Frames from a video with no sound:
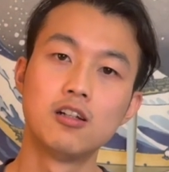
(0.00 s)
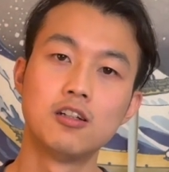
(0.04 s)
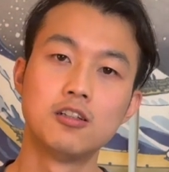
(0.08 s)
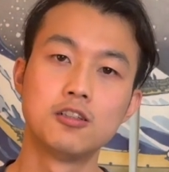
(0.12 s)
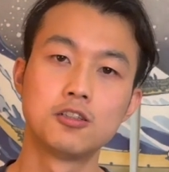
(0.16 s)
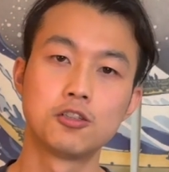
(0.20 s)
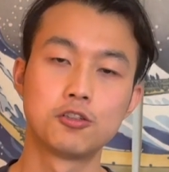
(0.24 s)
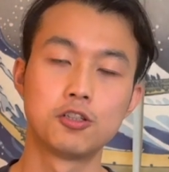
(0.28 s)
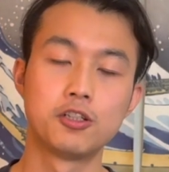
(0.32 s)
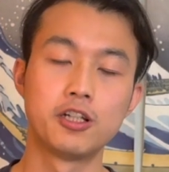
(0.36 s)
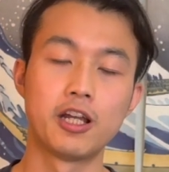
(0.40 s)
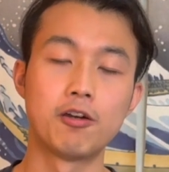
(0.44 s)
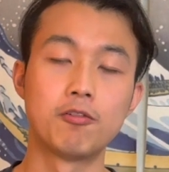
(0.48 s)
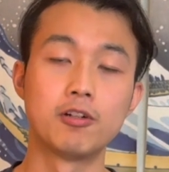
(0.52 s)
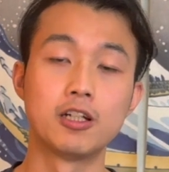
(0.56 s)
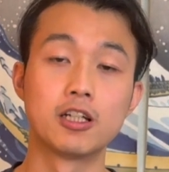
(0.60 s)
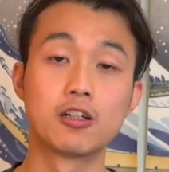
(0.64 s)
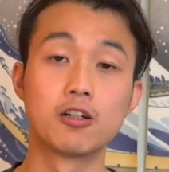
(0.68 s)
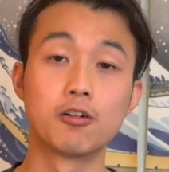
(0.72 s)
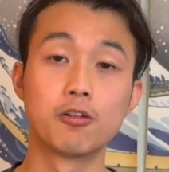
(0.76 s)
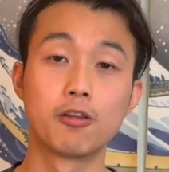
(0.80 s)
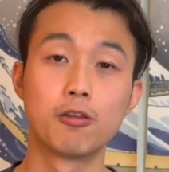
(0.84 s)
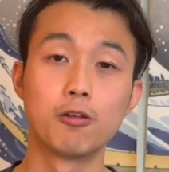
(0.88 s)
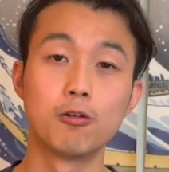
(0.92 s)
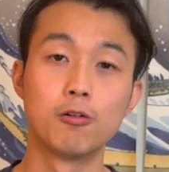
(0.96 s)
So today I want to
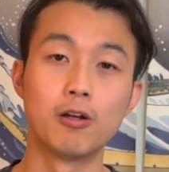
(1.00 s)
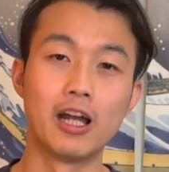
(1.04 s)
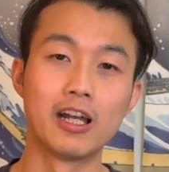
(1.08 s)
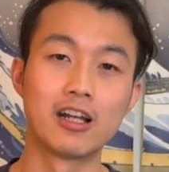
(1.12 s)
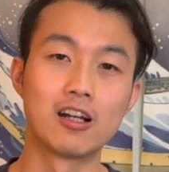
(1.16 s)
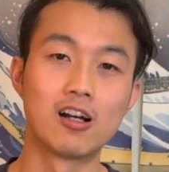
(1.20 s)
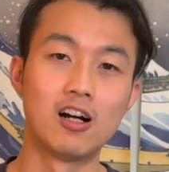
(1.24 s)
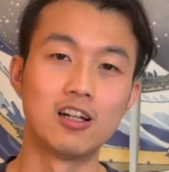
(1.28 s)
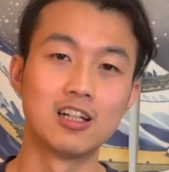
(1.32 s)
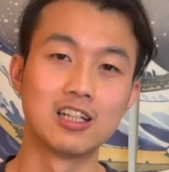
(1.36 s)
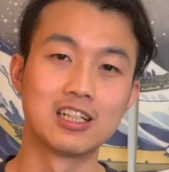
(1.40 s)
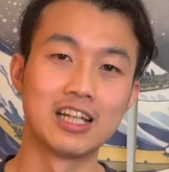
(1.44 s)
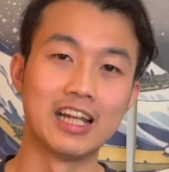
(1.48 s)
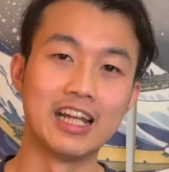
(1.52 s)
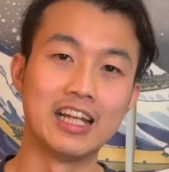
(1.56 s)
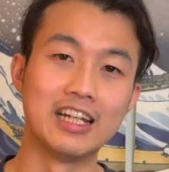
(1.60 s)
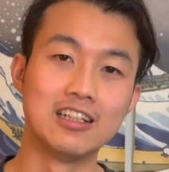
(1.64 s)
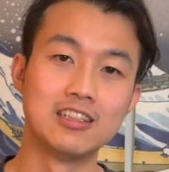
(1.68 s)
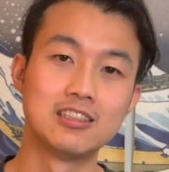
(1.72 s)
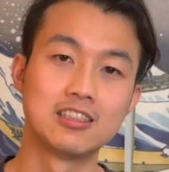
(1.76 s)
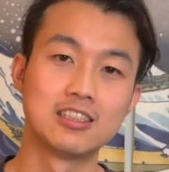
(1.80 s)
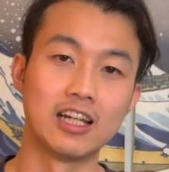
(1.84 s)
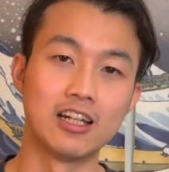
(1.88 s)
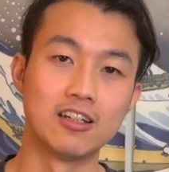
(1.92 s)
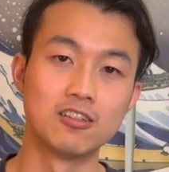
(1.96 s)
go through iconic
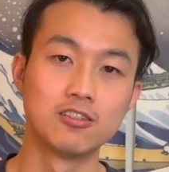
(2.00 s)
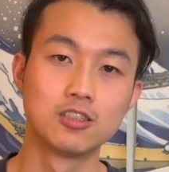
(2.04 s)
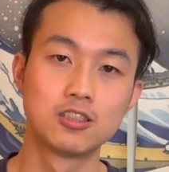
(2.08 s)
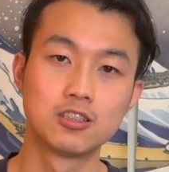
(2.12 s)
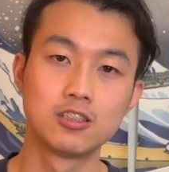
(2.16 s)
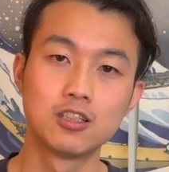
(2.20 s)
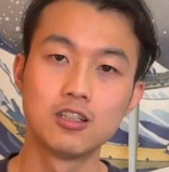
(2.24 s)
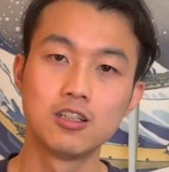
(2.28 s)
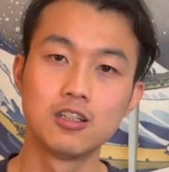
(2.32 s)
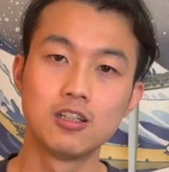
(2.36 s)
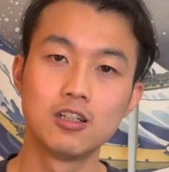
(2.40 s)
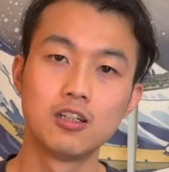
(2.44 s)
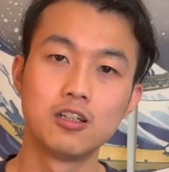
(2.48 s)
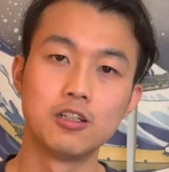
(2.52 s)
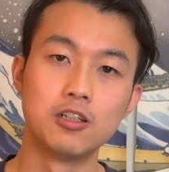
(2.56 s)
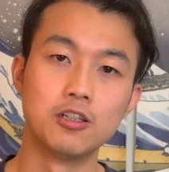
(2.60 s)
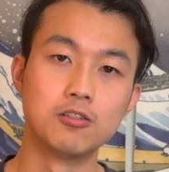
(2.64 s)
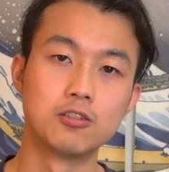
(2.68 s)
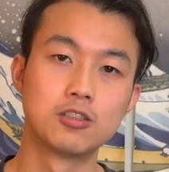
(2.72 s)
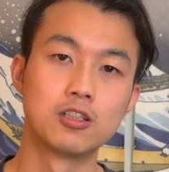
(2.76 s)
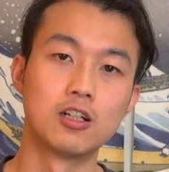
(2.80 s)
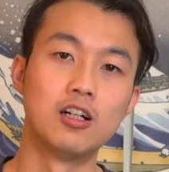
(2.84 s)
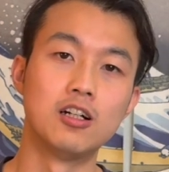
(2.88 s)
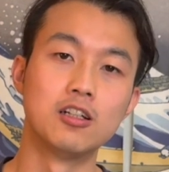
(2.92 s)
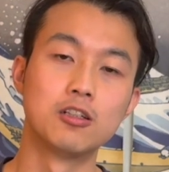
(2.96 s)
80s sounds
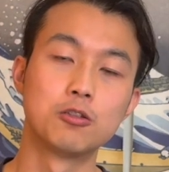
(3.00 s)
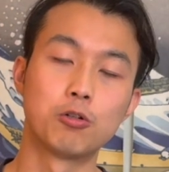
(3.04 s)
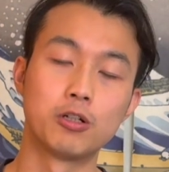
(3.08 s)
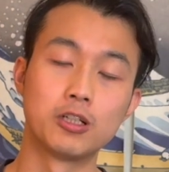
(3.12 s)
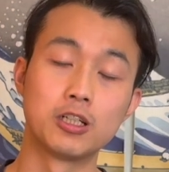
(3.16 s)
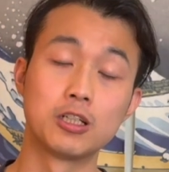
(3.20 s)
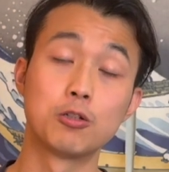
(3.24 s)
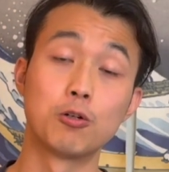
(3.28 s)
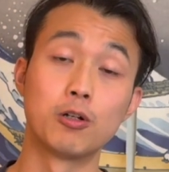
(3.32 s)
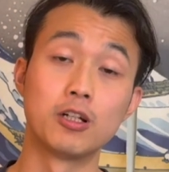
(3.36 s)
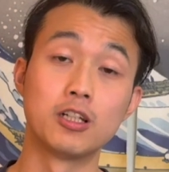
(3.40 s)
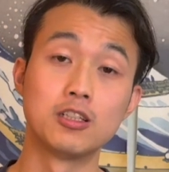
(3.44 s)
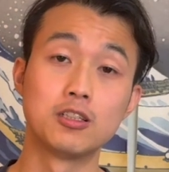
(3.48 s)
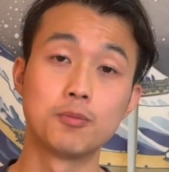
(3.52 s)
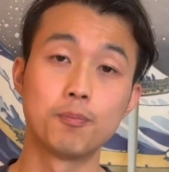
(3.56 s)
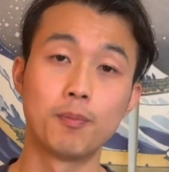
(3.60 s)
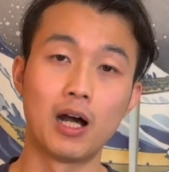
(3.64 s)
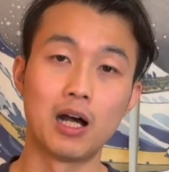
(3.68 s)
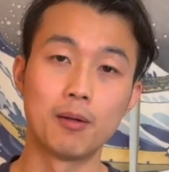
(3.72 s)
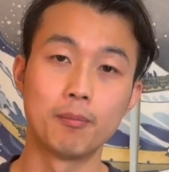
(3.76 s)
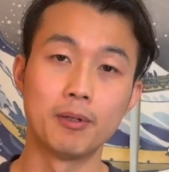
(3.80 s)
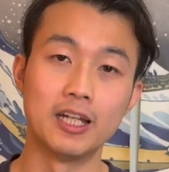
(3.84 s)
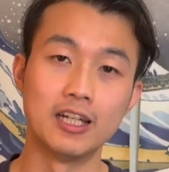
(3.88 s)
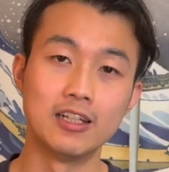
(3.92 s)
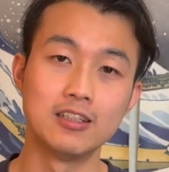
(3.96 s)
used on 2020's
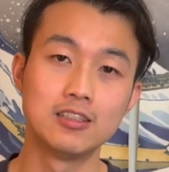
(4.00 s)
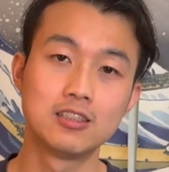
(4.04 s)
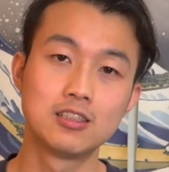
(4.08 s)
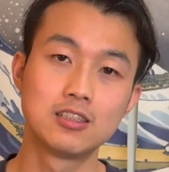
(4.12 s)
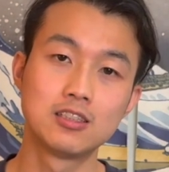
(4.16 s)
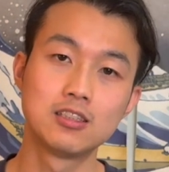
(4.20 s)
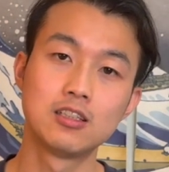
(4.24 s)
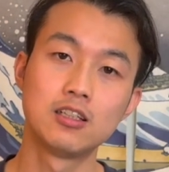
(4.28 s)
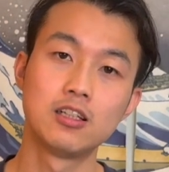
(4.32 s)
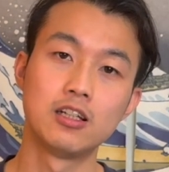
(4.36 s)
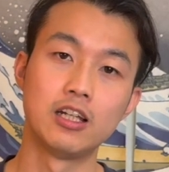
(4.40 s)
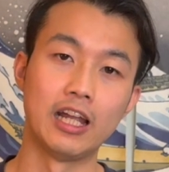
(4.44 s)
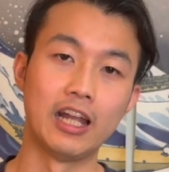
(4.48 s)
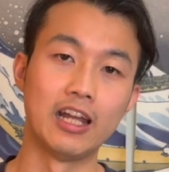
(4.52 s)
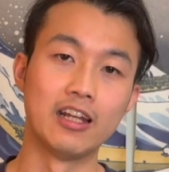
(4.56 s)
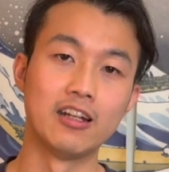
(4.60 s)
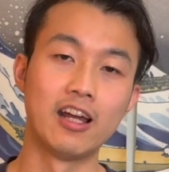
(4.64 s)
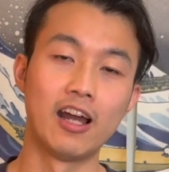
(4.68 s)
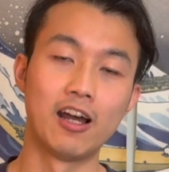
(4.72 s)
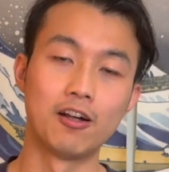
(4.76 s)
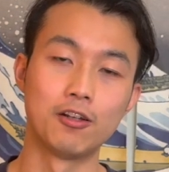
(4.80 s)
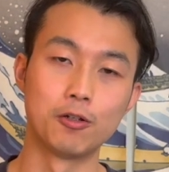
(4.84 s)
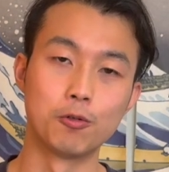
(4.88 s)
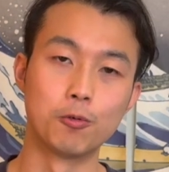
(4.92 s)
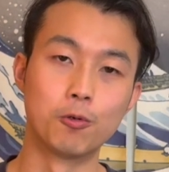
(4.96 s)
pop hits and
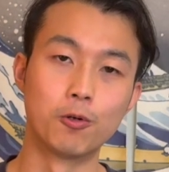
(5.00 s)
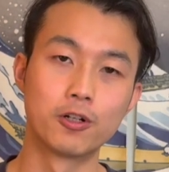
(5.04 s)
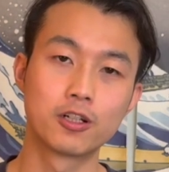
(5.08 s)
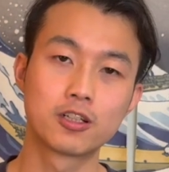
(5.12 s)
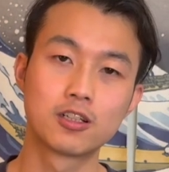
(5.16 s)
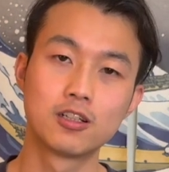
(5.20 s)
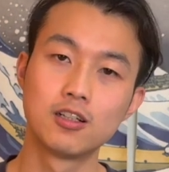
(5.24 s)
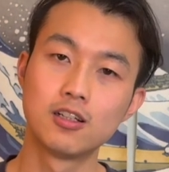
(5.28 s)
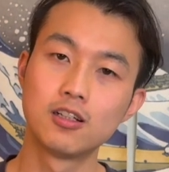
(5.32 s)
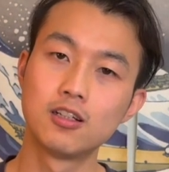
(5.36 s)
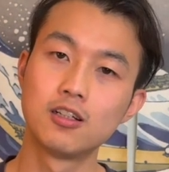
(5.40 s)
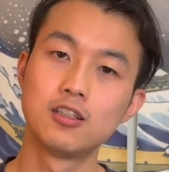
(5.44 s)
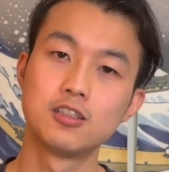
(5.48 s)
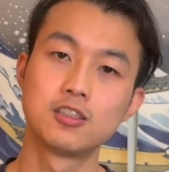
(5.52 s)
how they work,